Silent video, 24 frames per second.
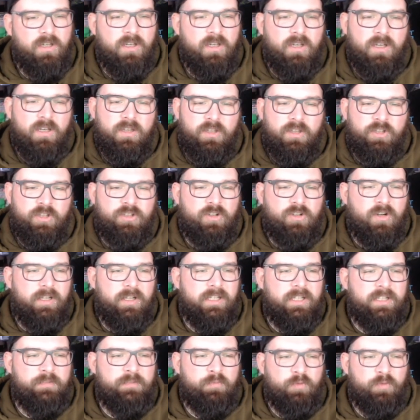The
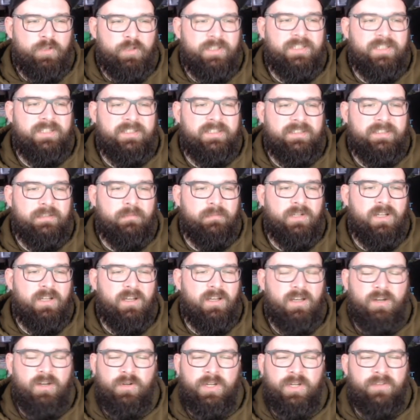shiny is pretty similar.
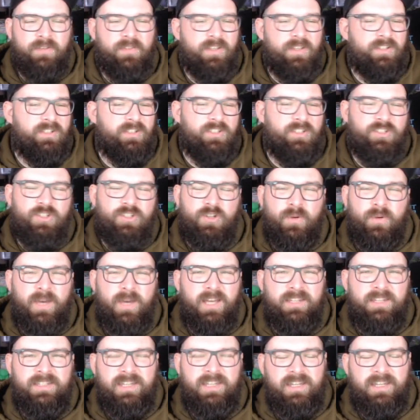I'll give this a 2 out
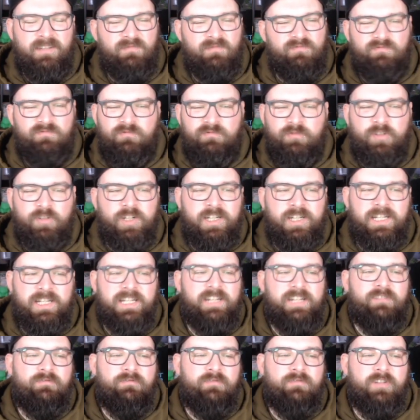of 10.
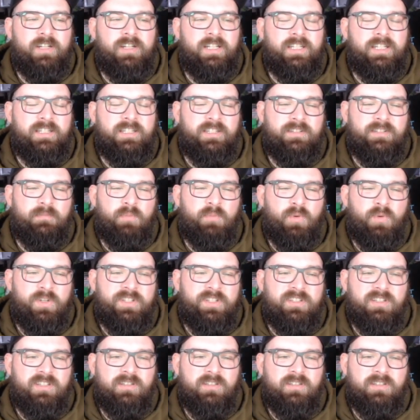Really, really disappointing.